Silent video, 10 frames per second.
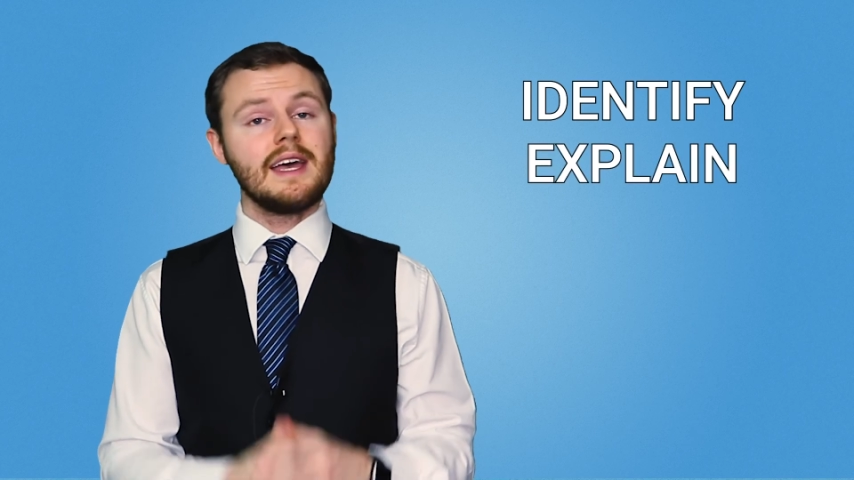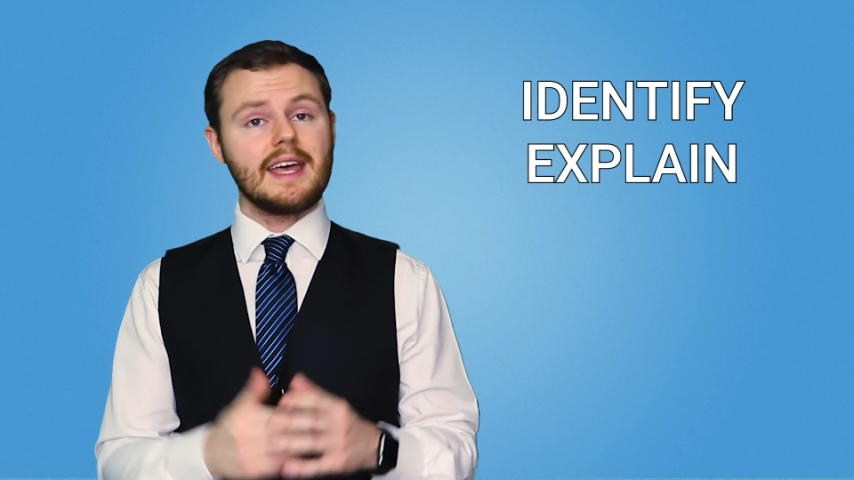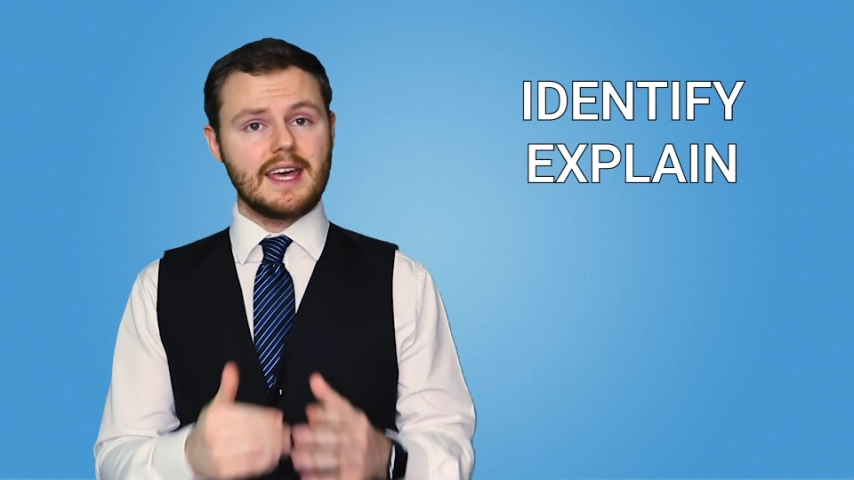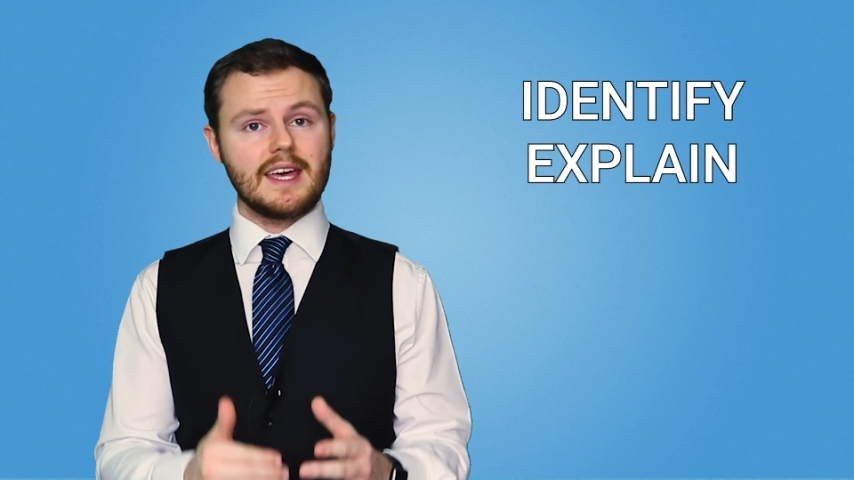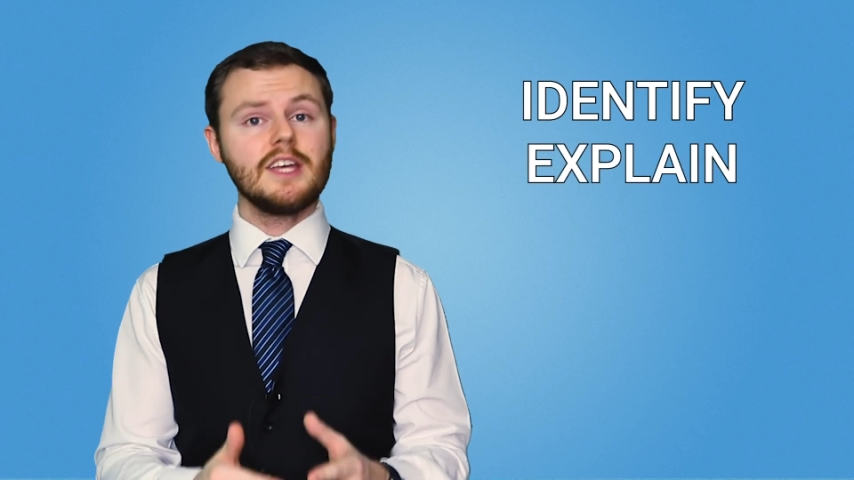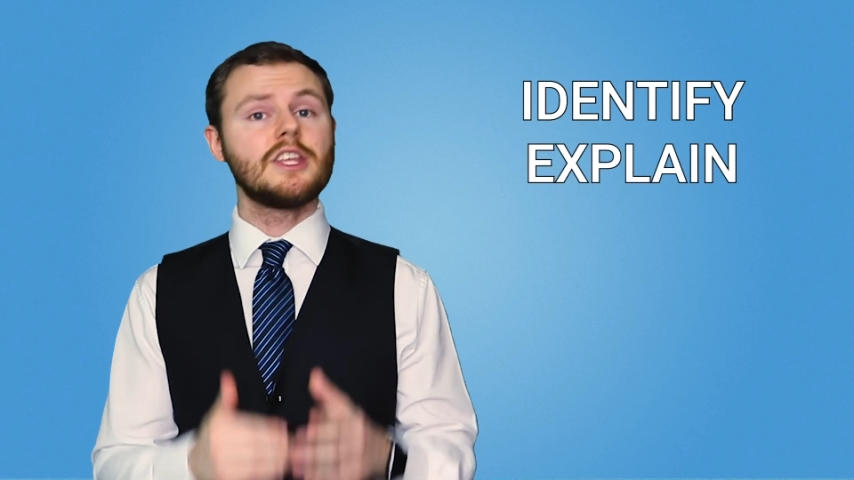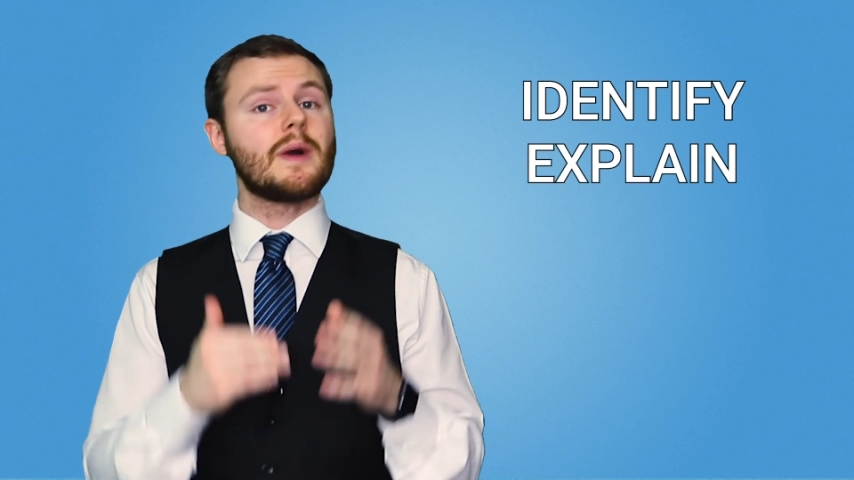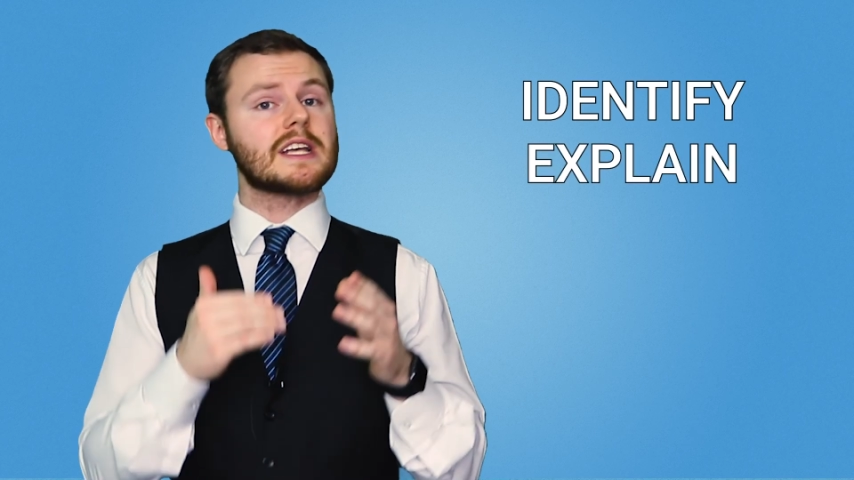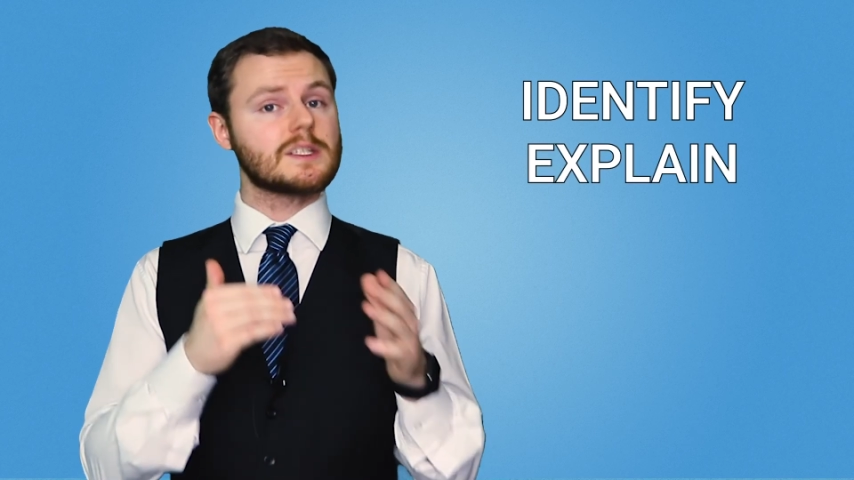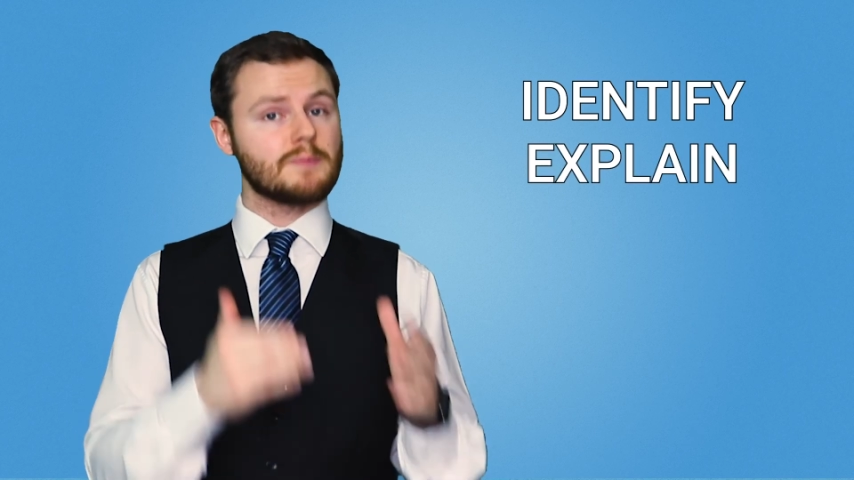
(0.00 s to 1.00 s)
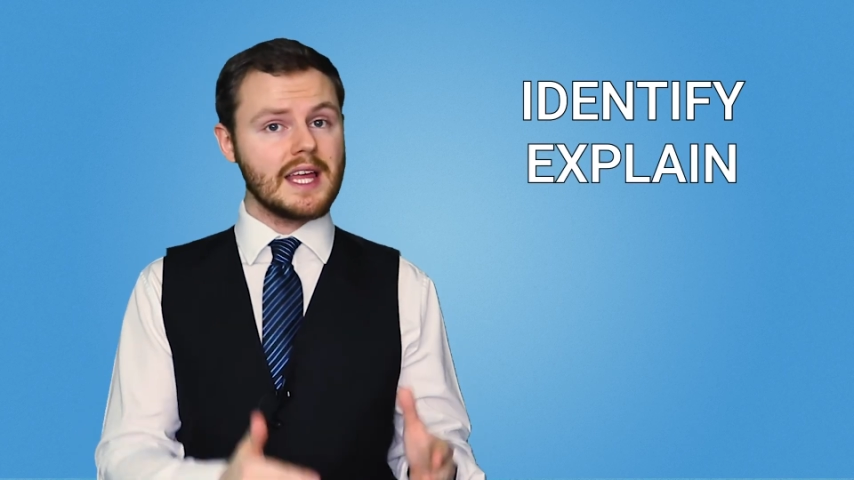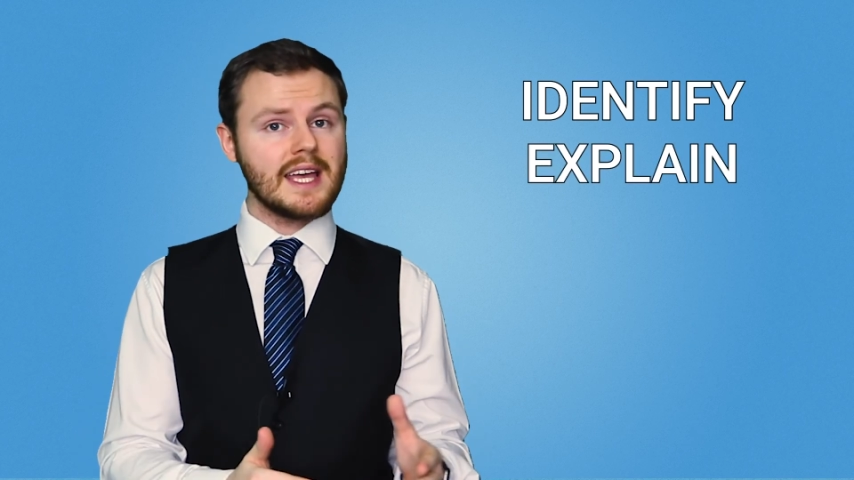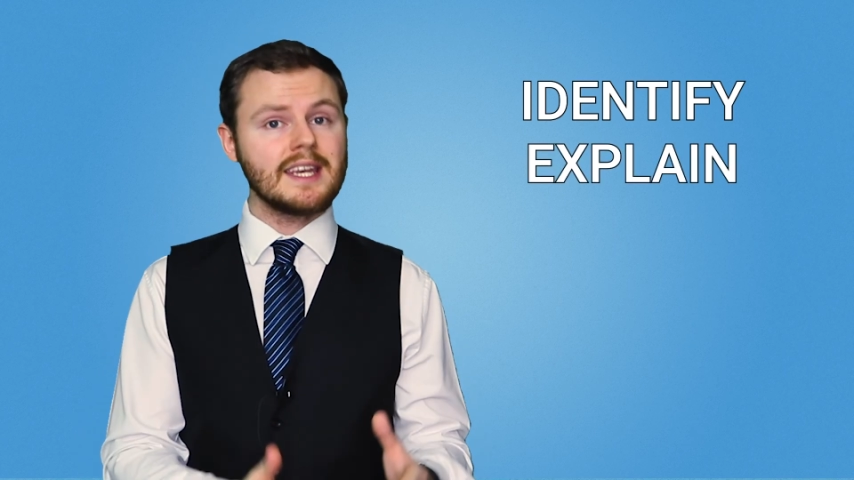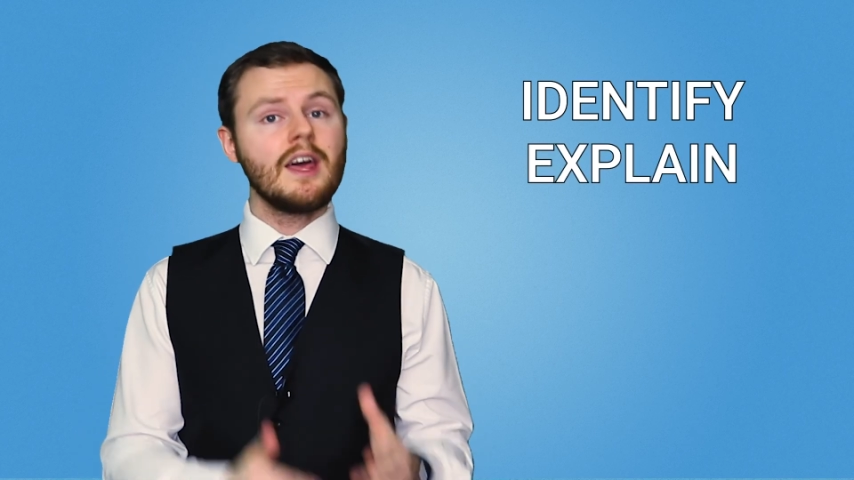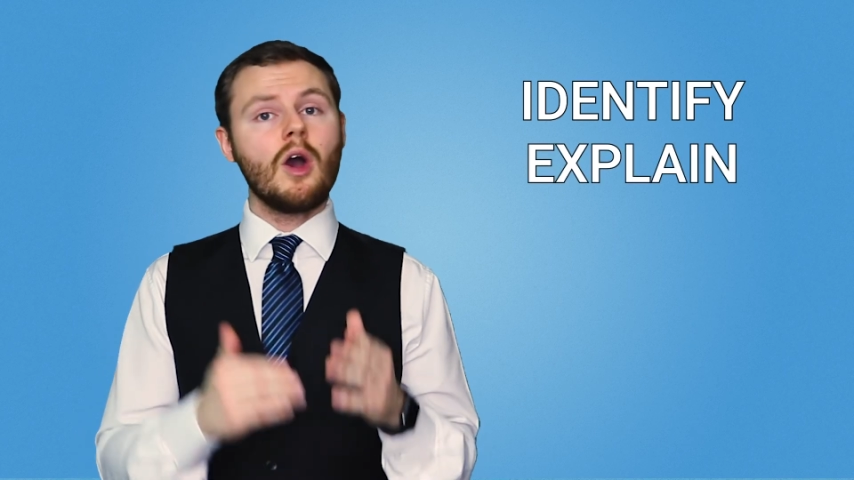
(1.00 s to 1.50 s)
Here, you
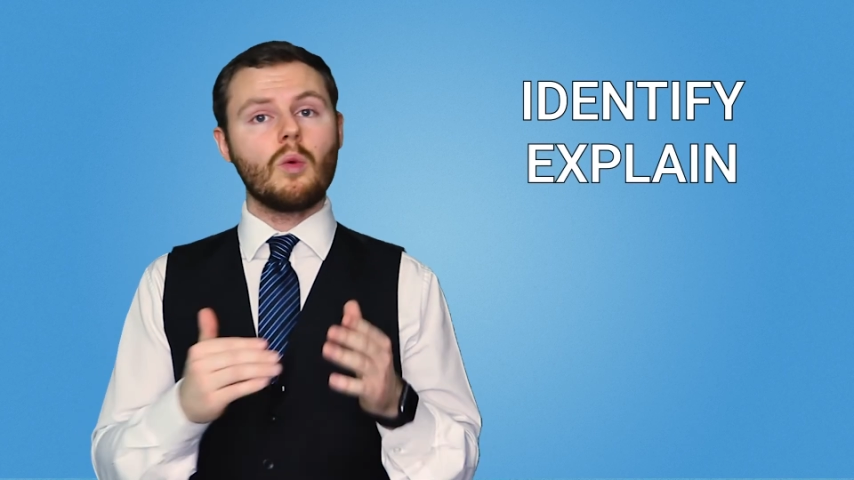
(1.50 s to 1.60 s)
explain